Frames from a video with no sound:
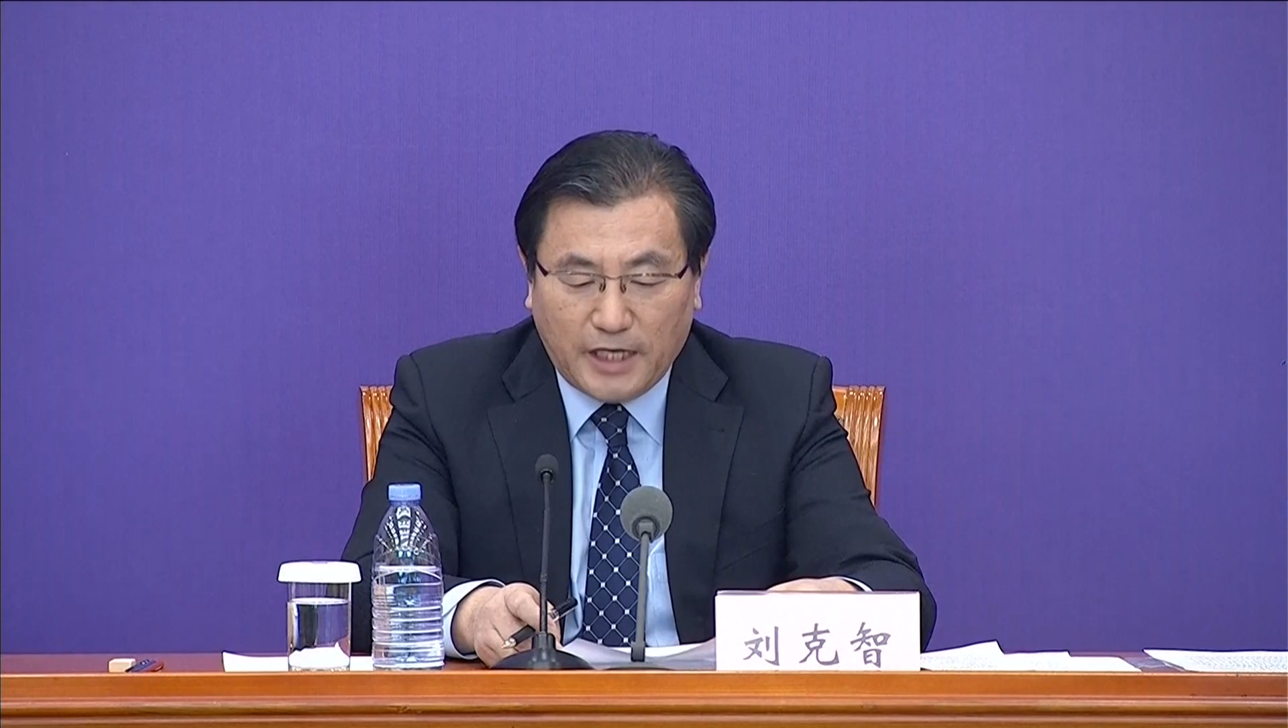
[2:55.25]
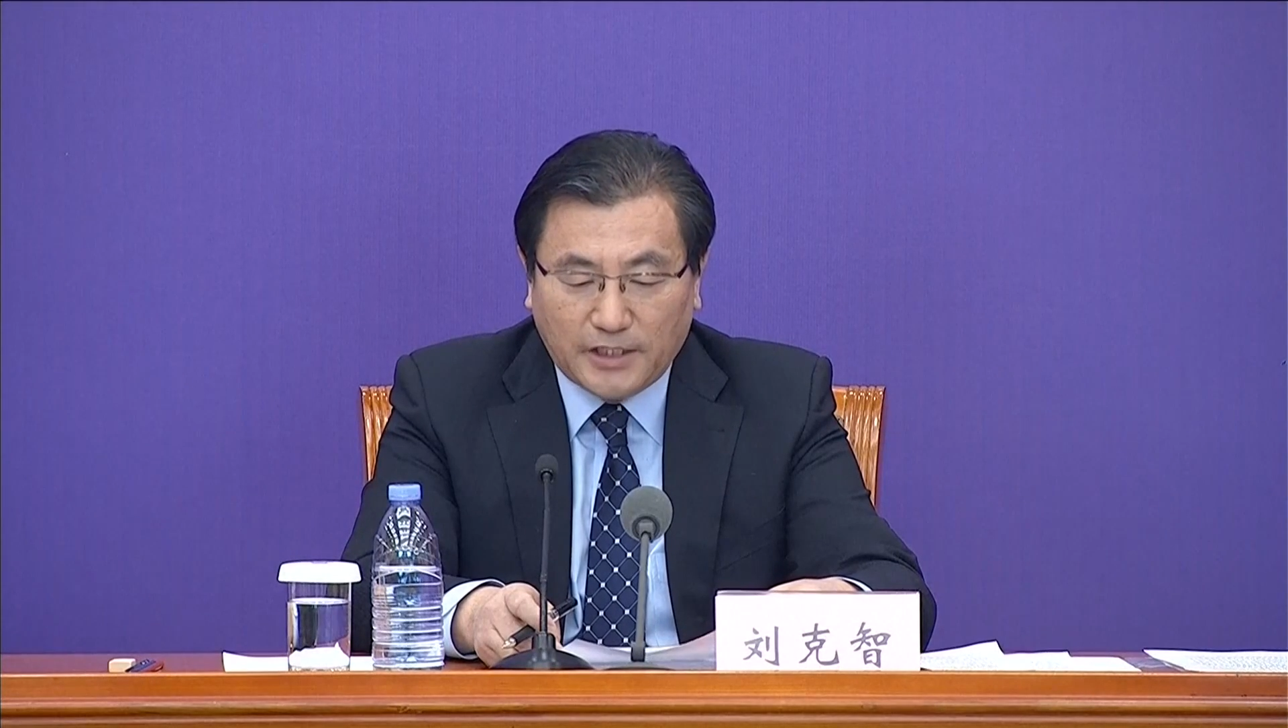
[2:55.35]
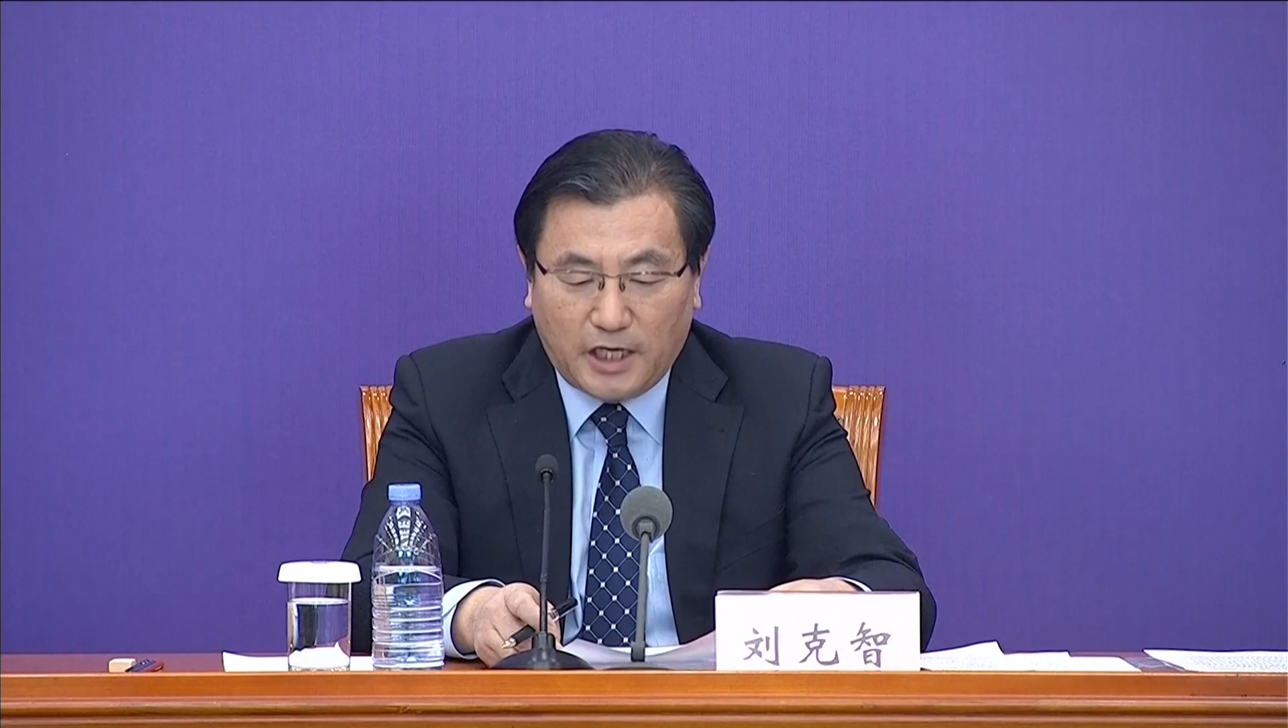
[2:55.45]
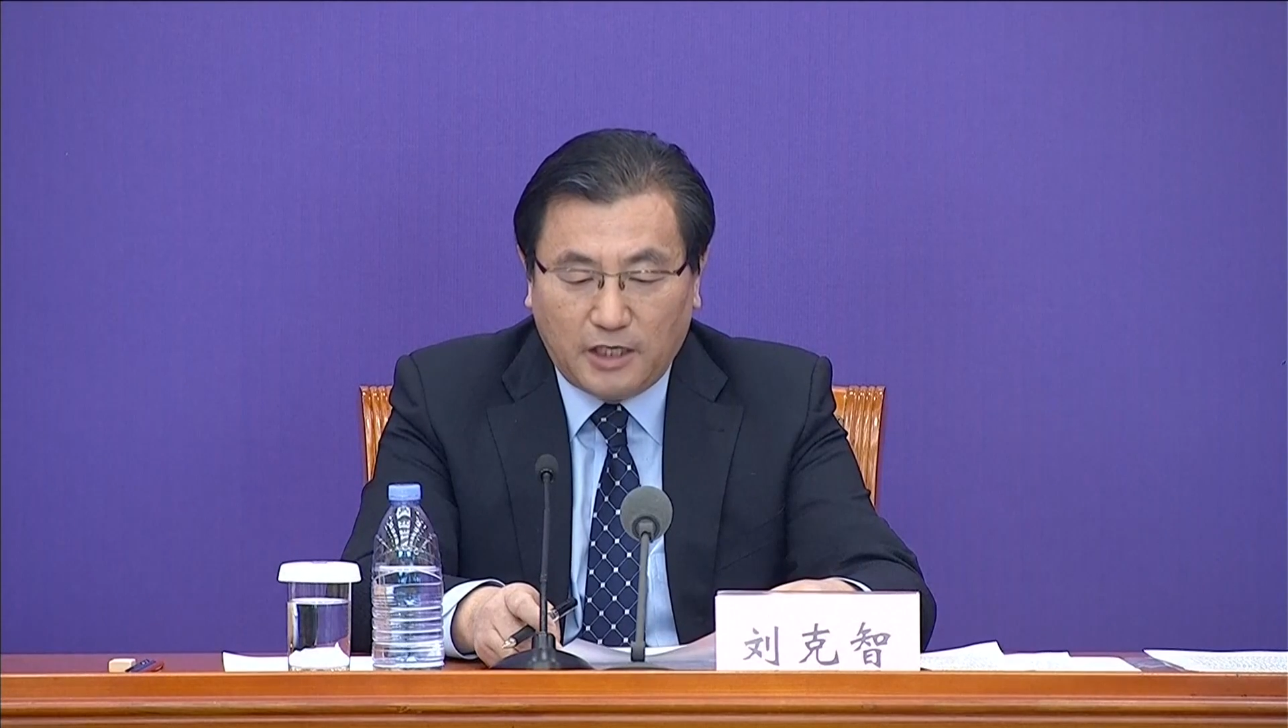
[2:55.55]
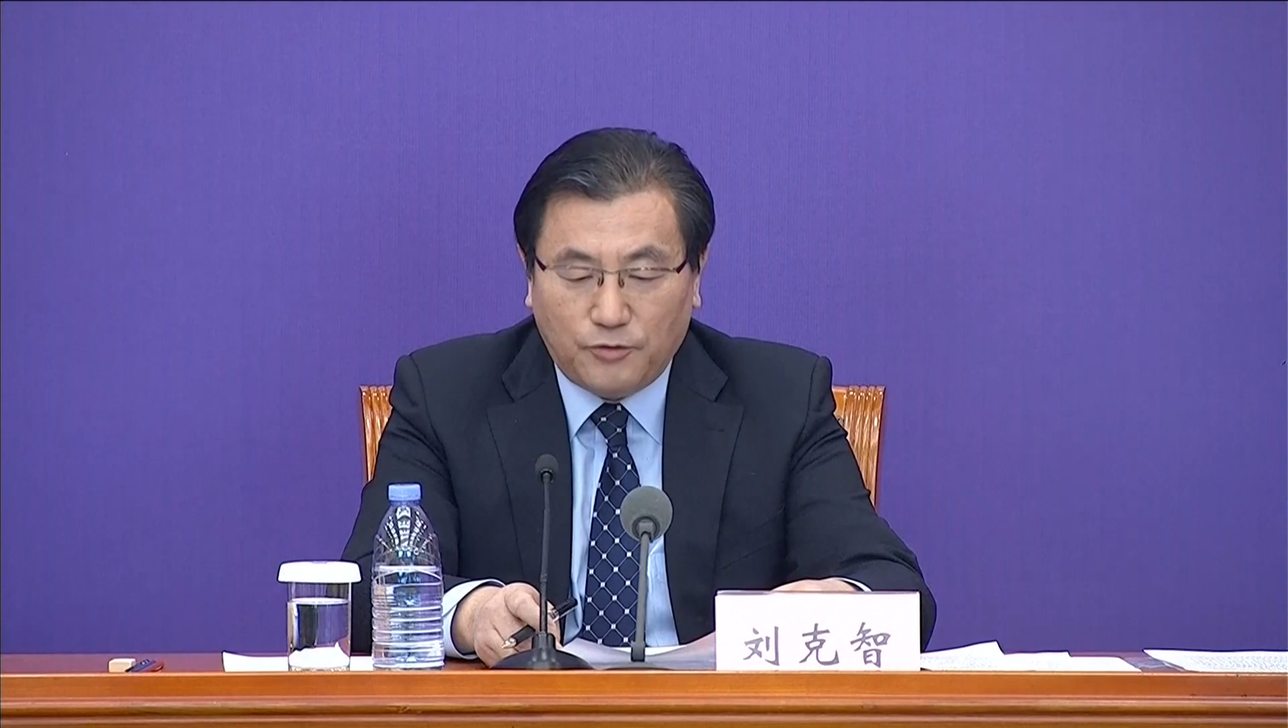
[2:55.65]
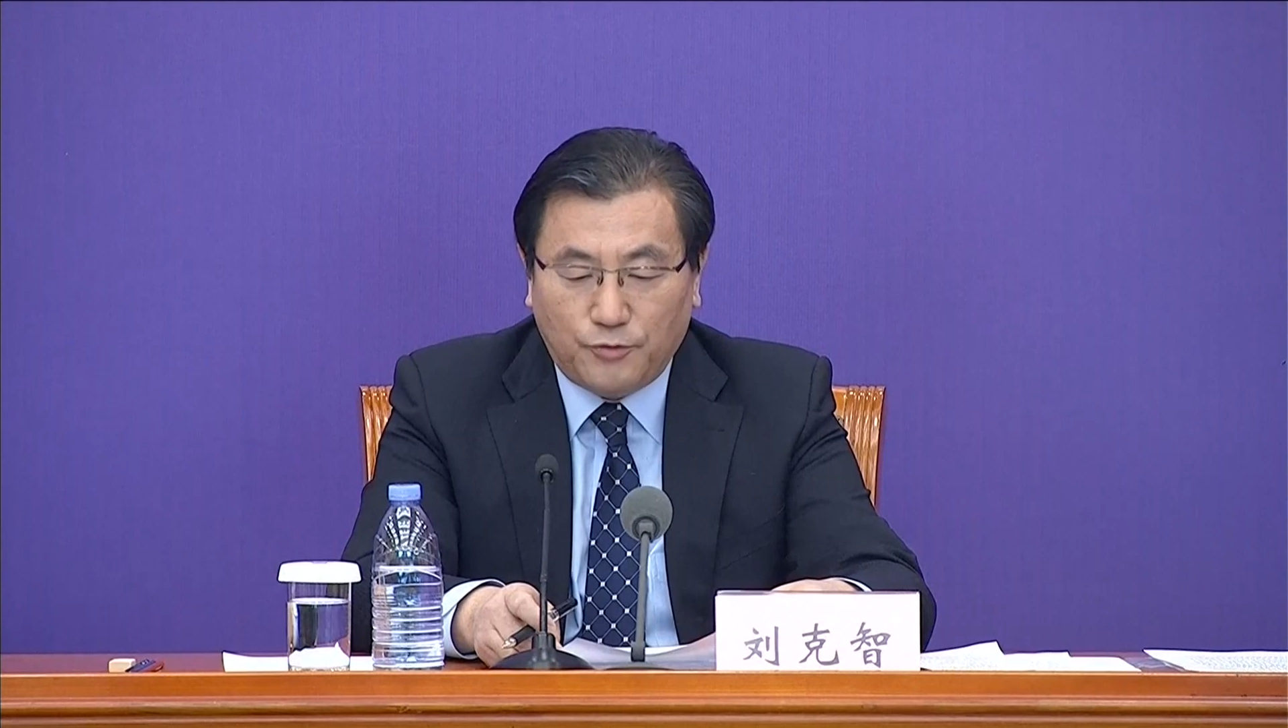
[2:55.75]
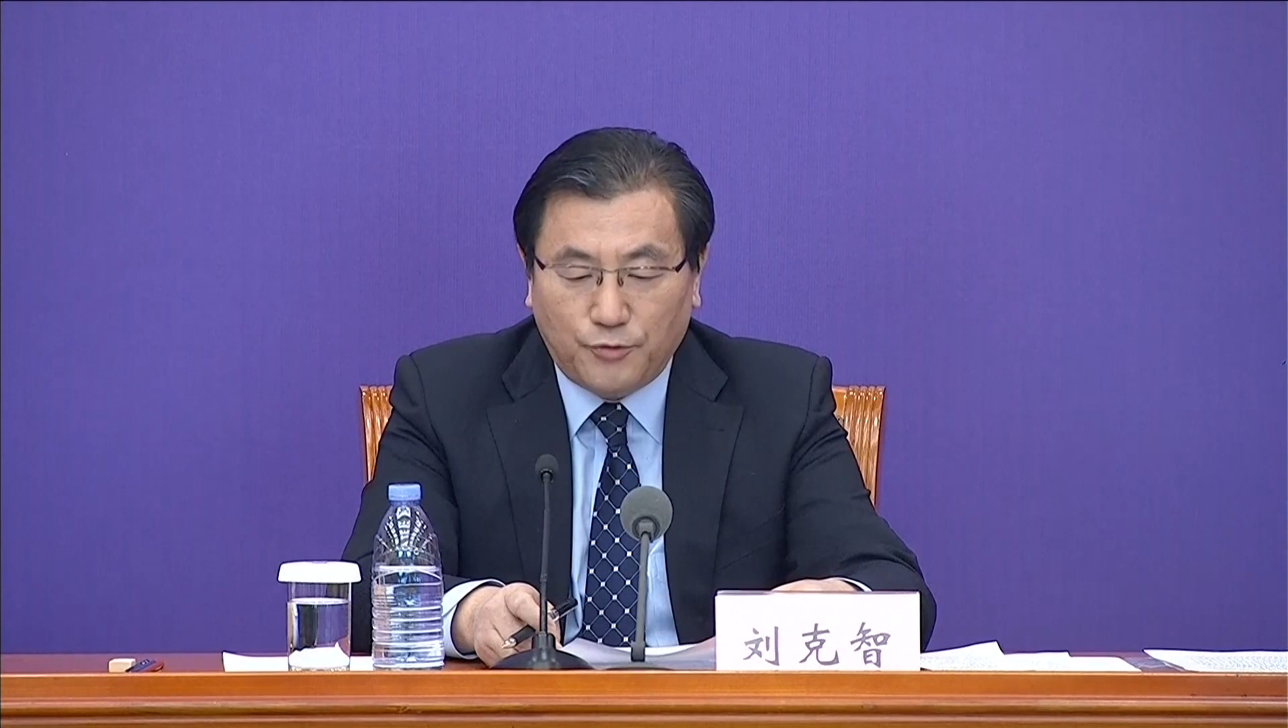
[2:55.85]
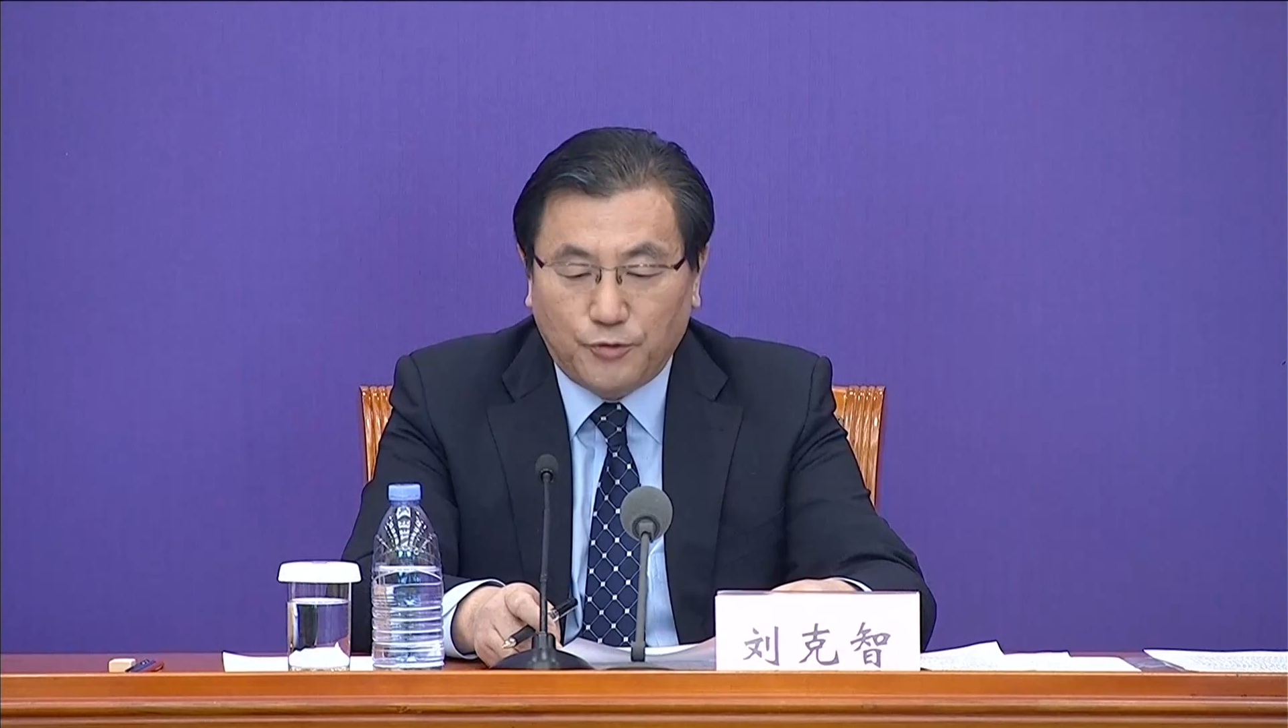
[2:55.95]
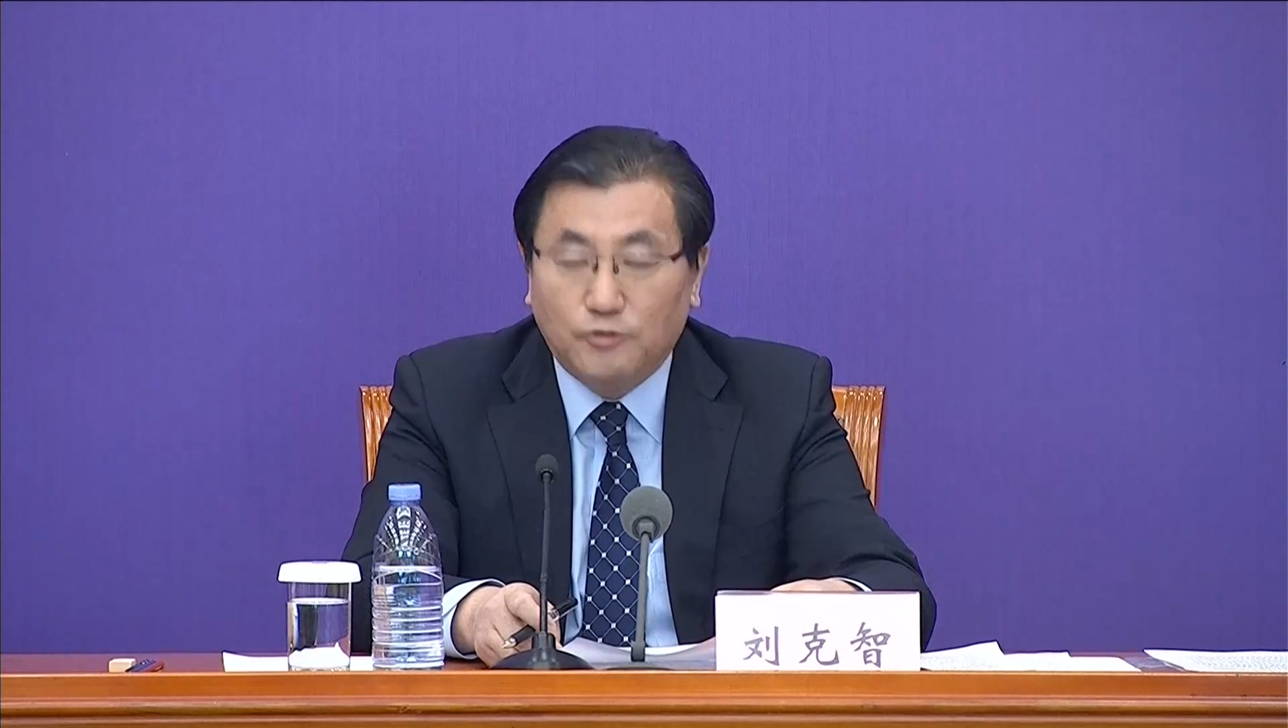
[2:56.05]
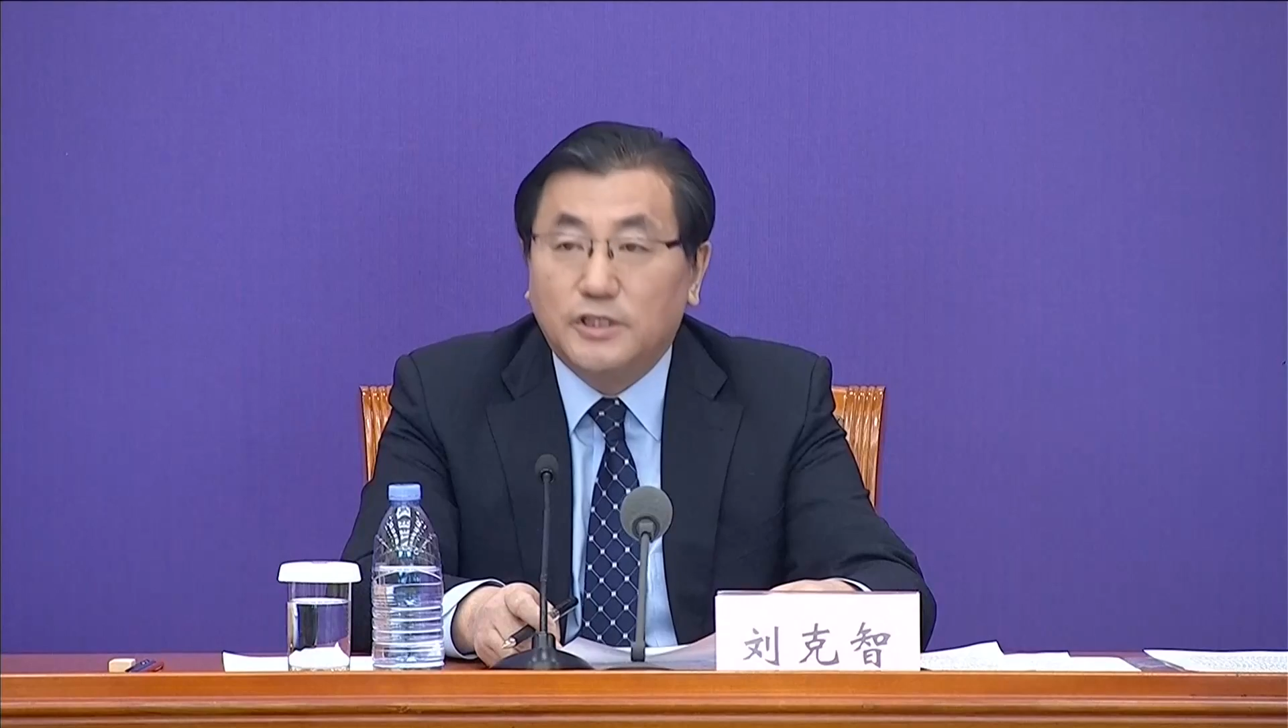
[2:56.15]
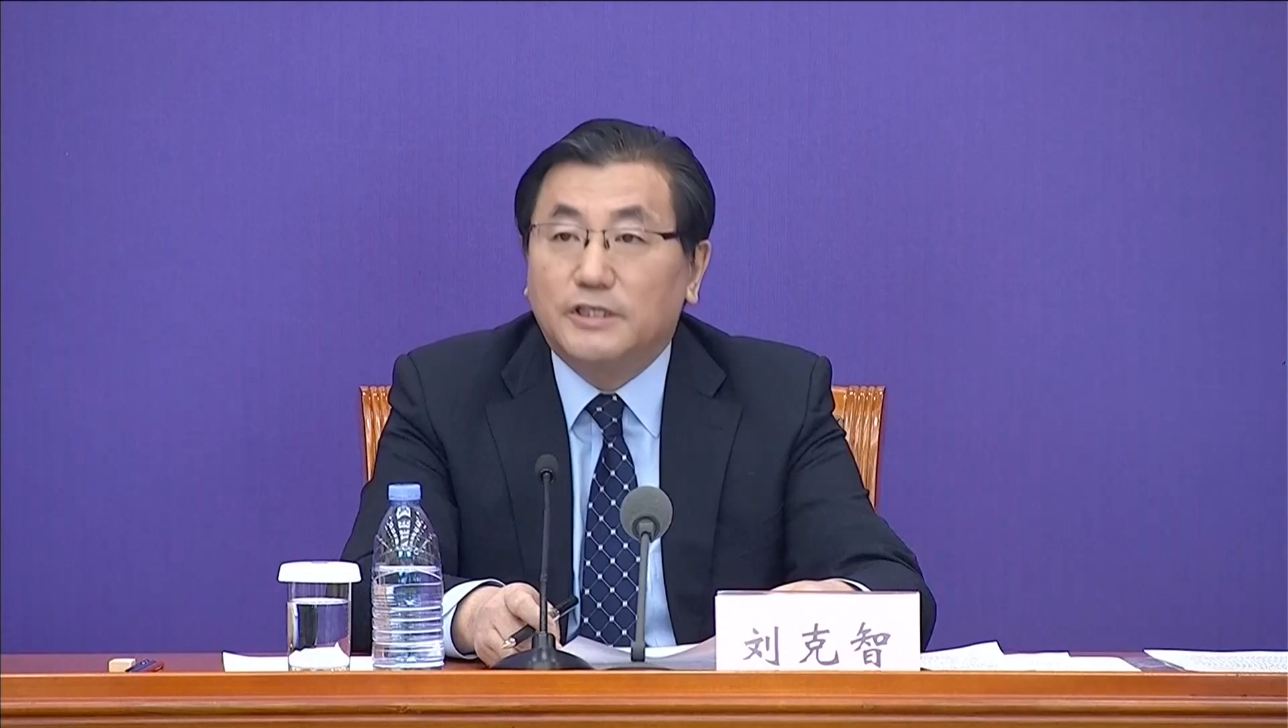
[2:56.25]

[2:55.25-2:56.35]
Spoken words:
In particular,